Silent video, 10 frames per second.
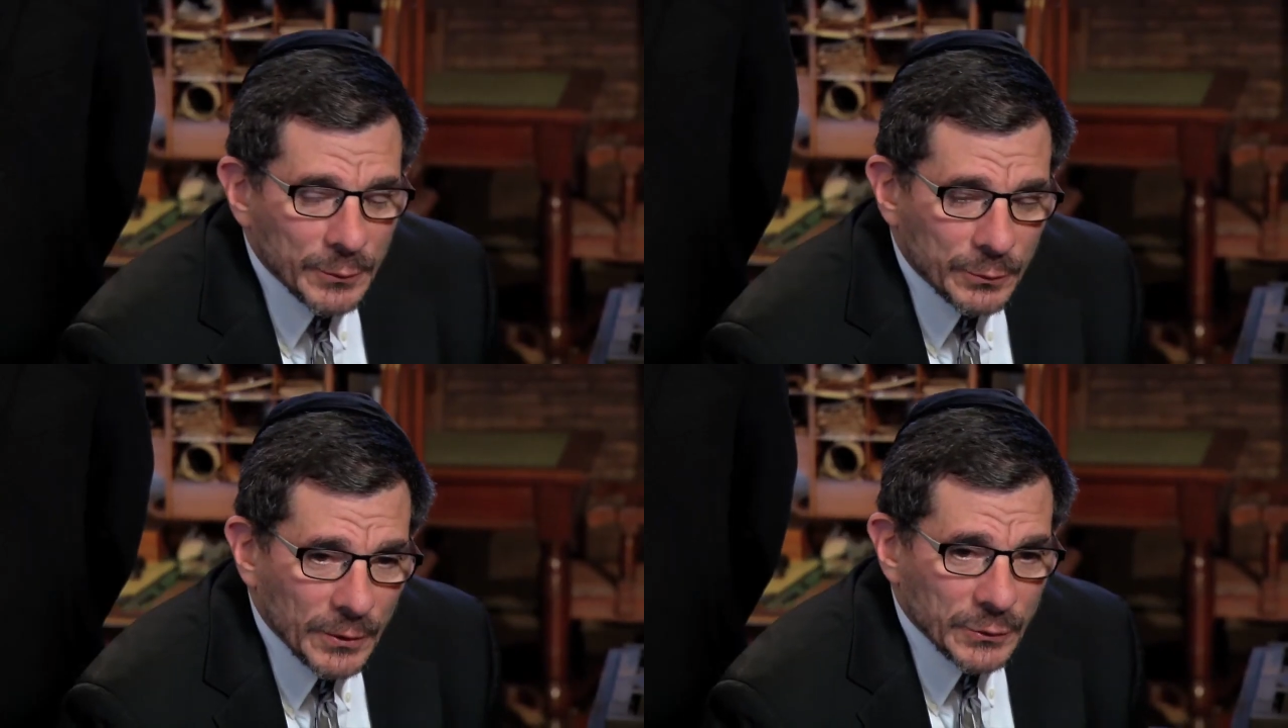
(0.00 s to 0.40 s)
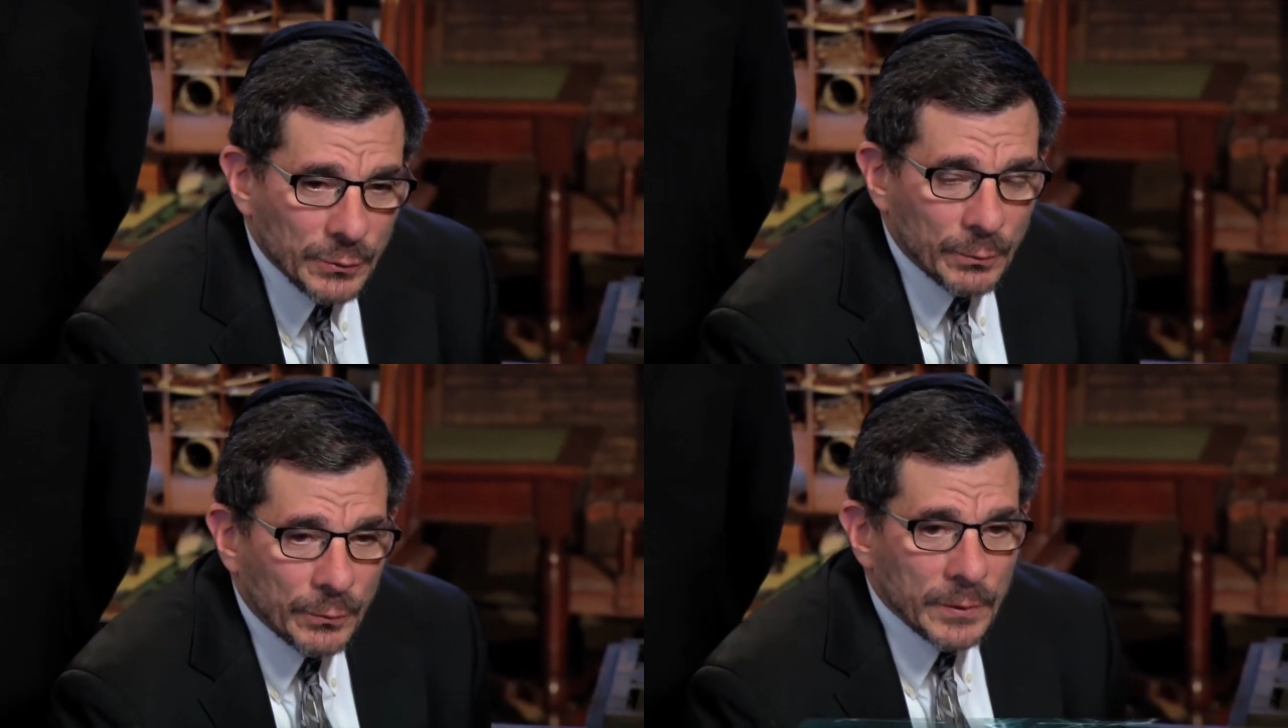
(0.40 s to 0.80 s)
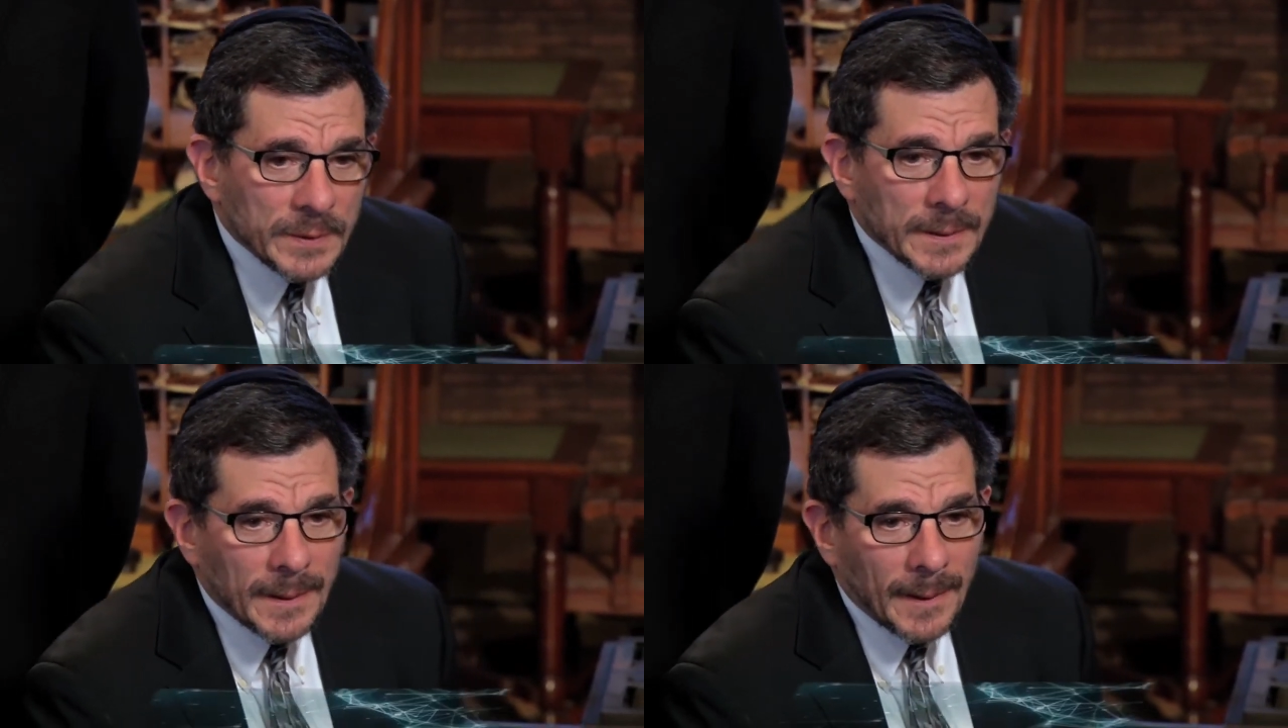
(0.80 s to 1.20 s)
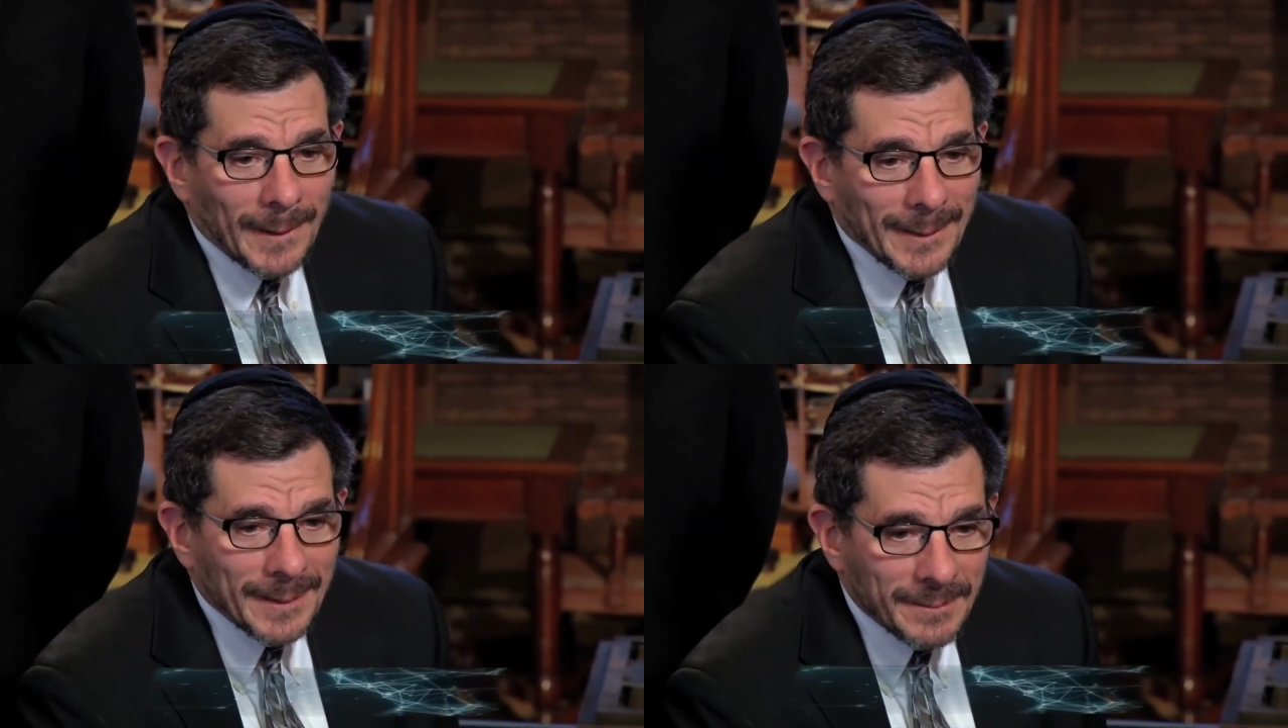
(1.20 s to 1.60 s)
is Russell Broad.
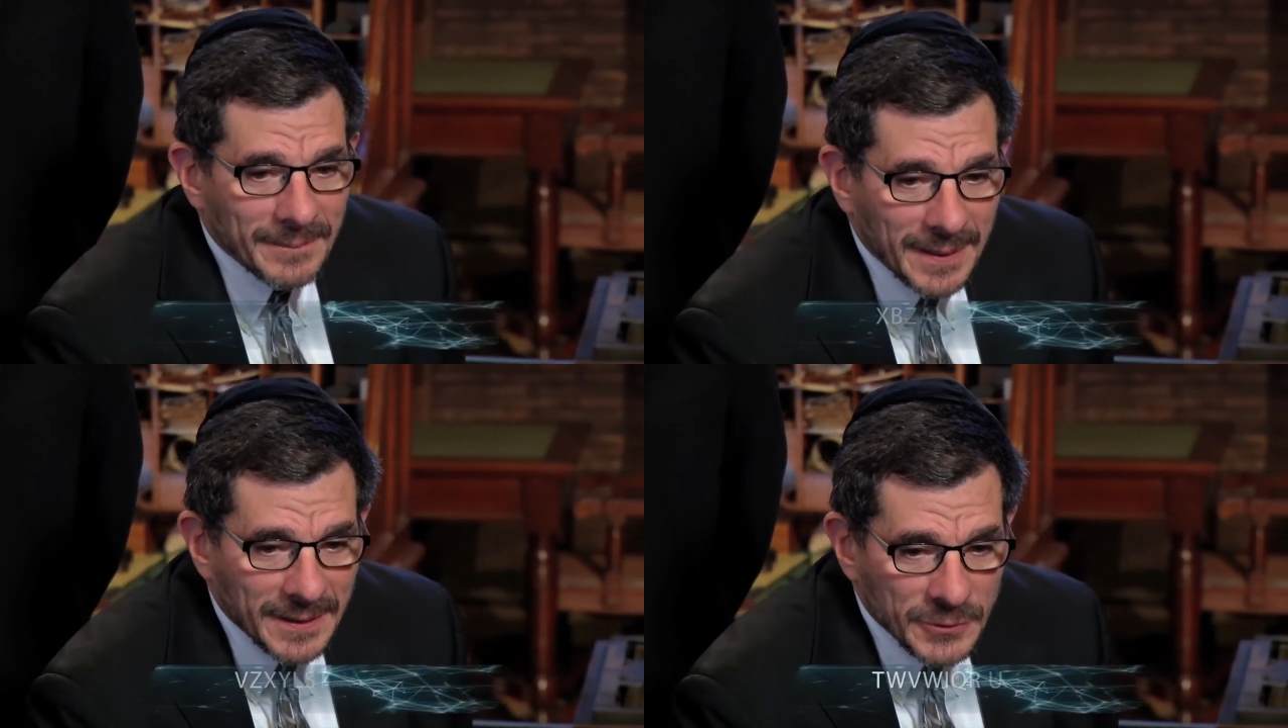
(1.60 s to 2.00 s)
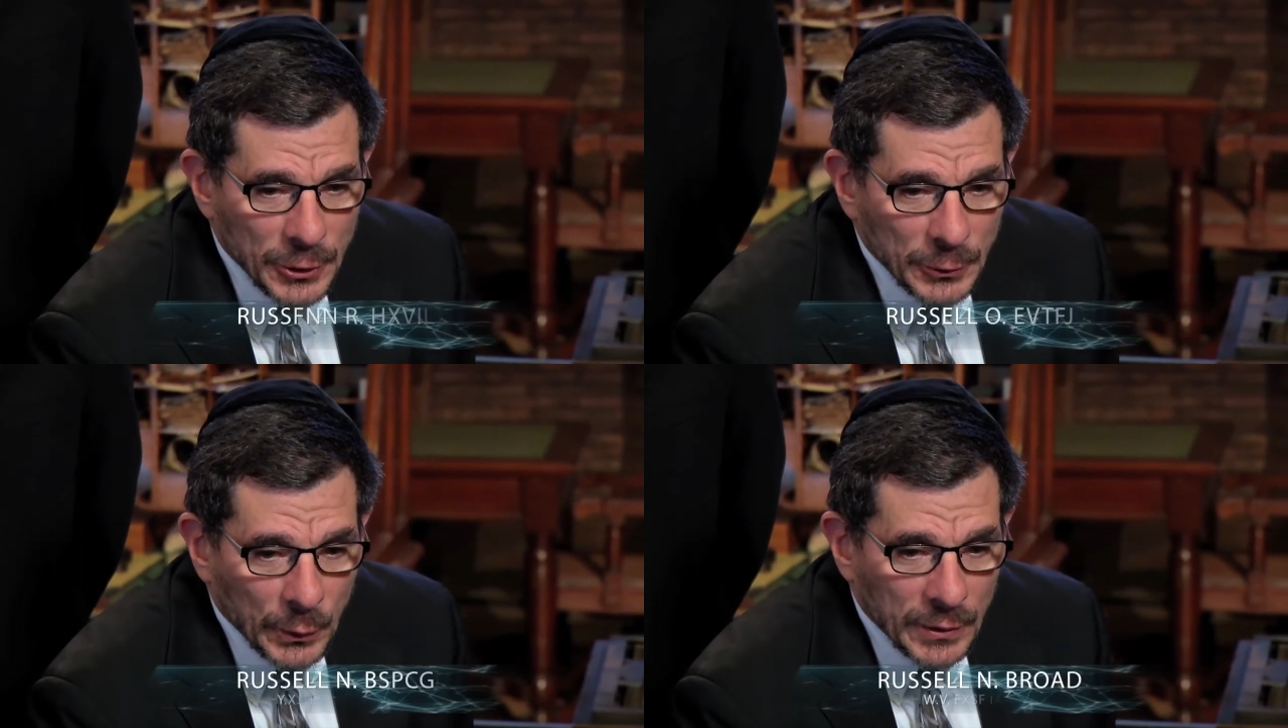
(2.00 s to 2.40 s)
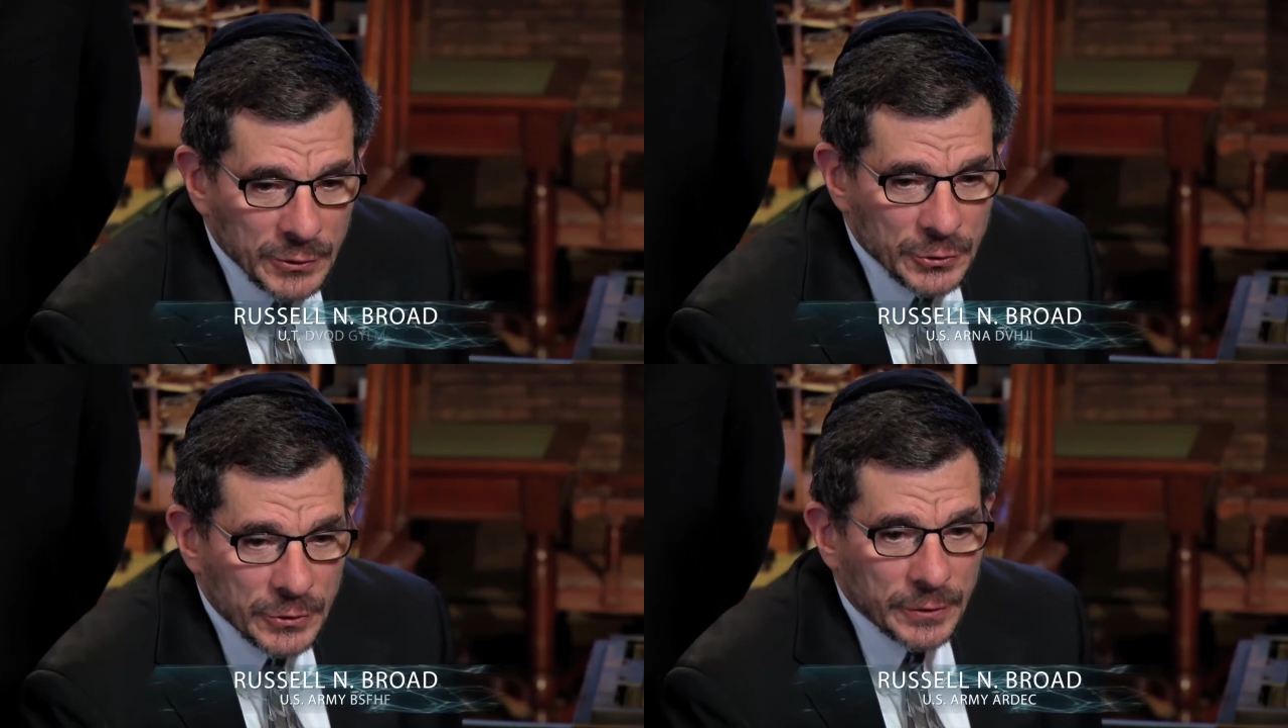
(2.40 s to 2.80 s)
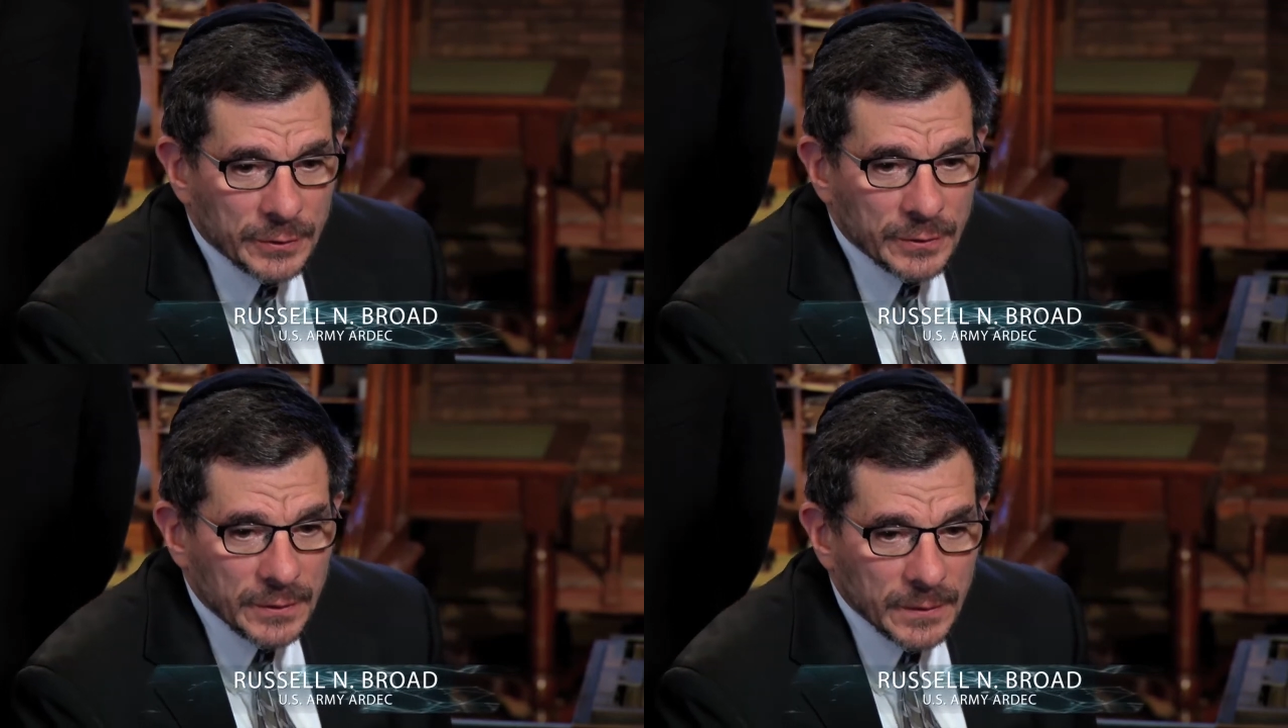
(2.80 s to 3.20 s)
I am a general engineer